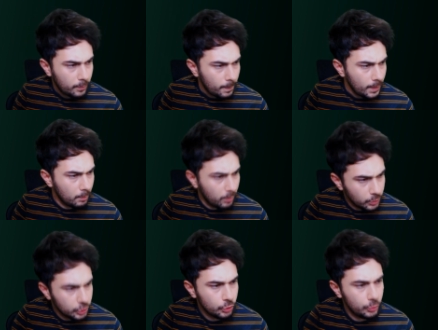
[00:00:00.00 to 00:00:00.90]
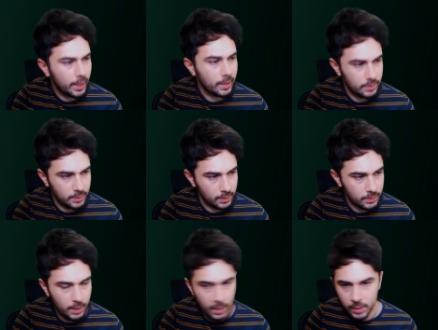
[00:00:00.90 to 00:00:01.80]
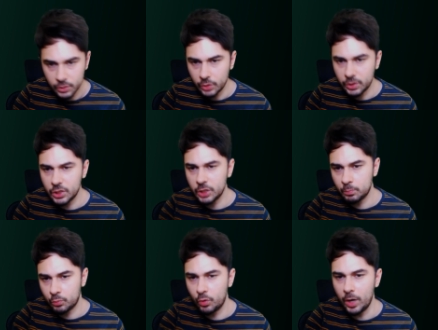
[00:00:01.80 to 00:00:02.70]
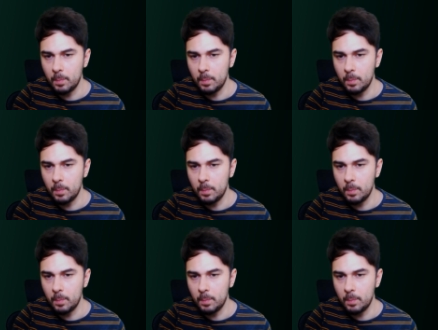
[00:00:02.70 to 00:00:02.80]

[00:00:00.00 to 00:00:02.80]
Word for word: But I want to show you guys this. So this is pretty